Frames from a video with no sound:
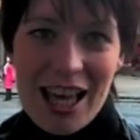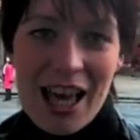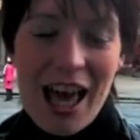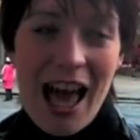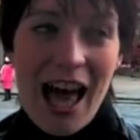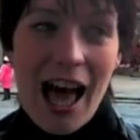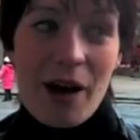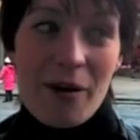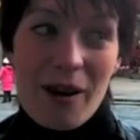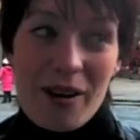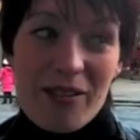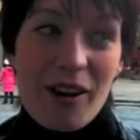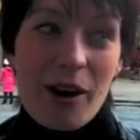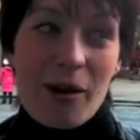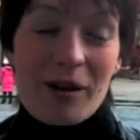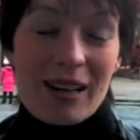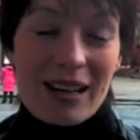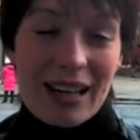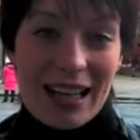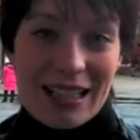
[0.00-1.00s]
However, I
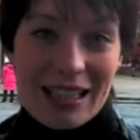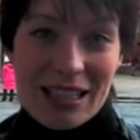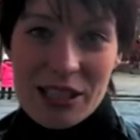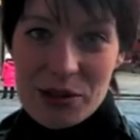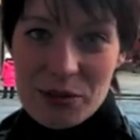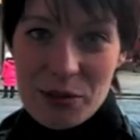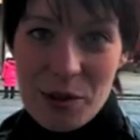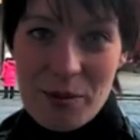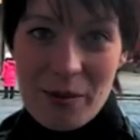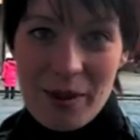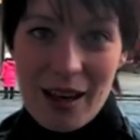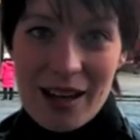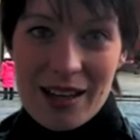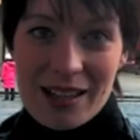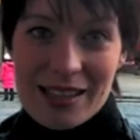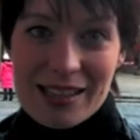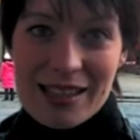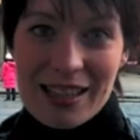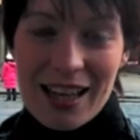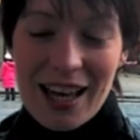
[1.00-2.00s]
would gladly swap
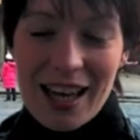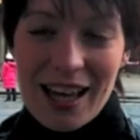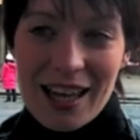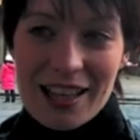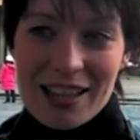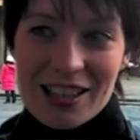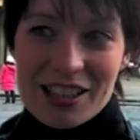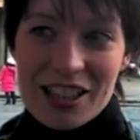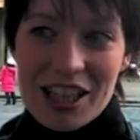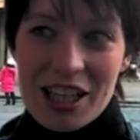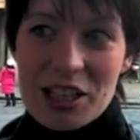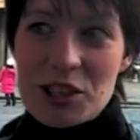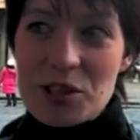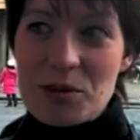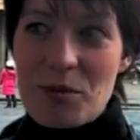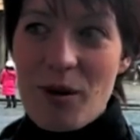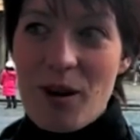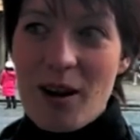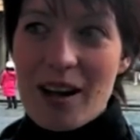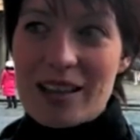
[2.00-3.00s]
that and change
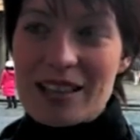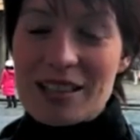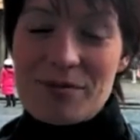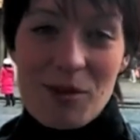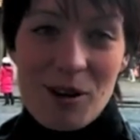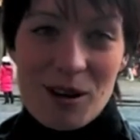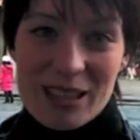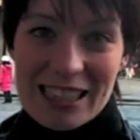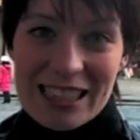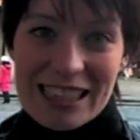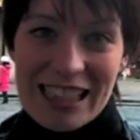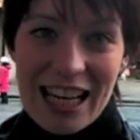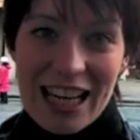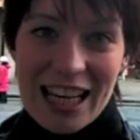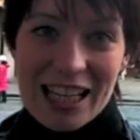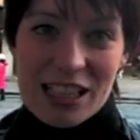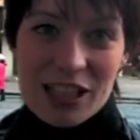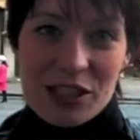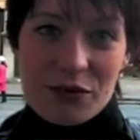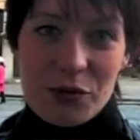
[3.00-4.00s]
my demanding
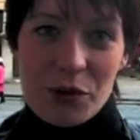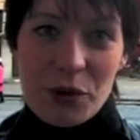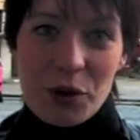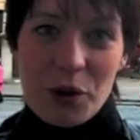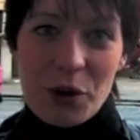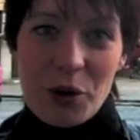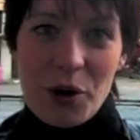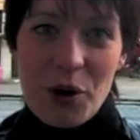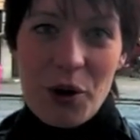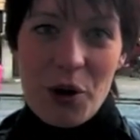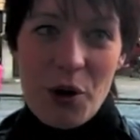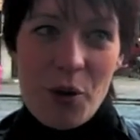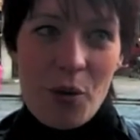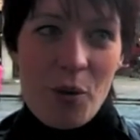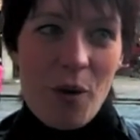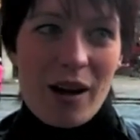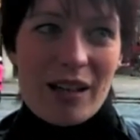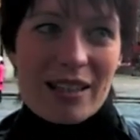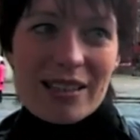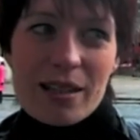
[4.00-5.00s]
tenants for
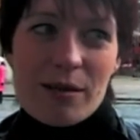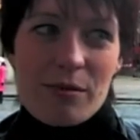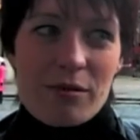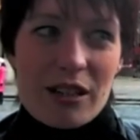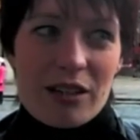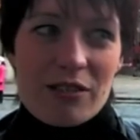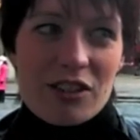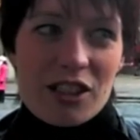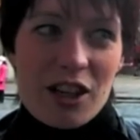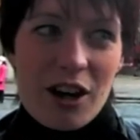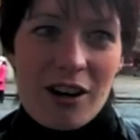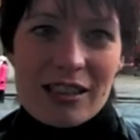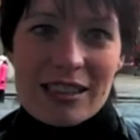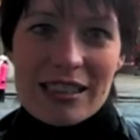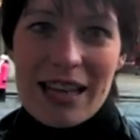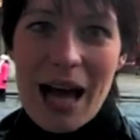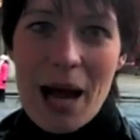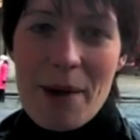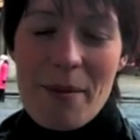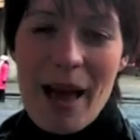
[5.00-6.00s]
white tip reef sharks
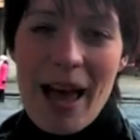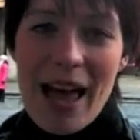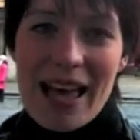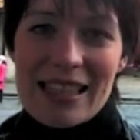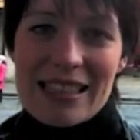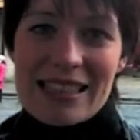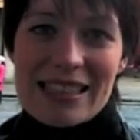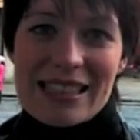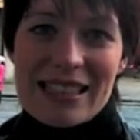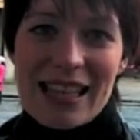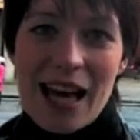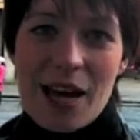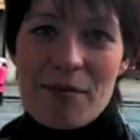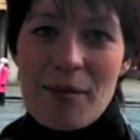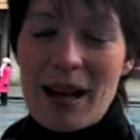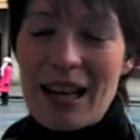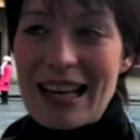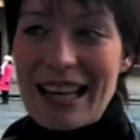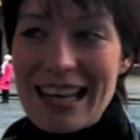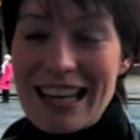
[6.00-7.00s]
and hammerheads and
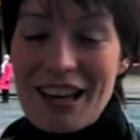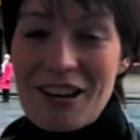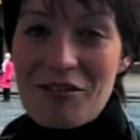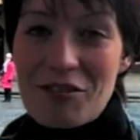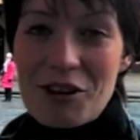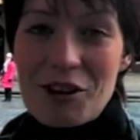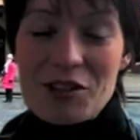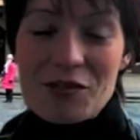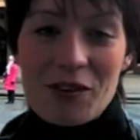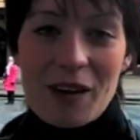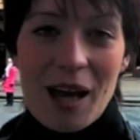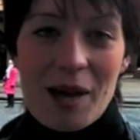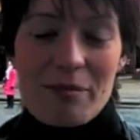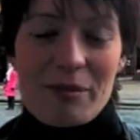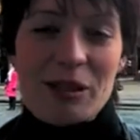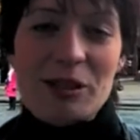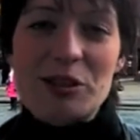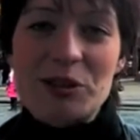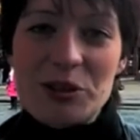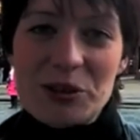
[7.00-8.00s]
my leaking roofs for
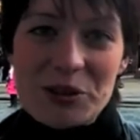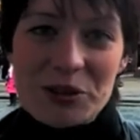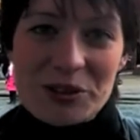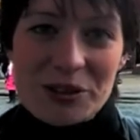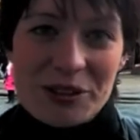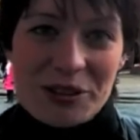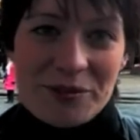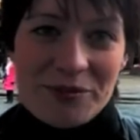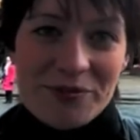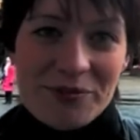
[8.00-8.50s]
lapping shores.